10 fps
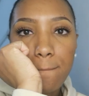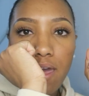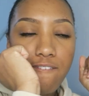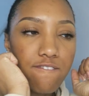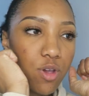
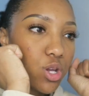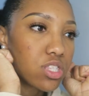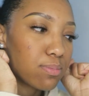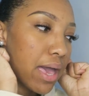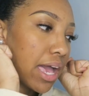My
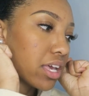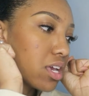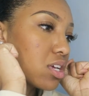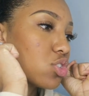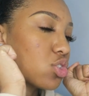first
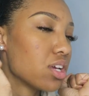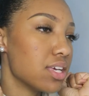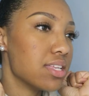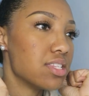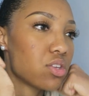package
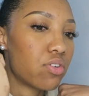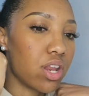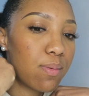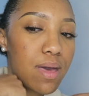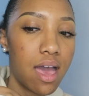is
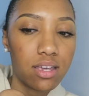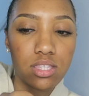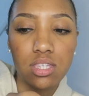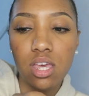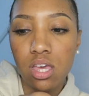already packed.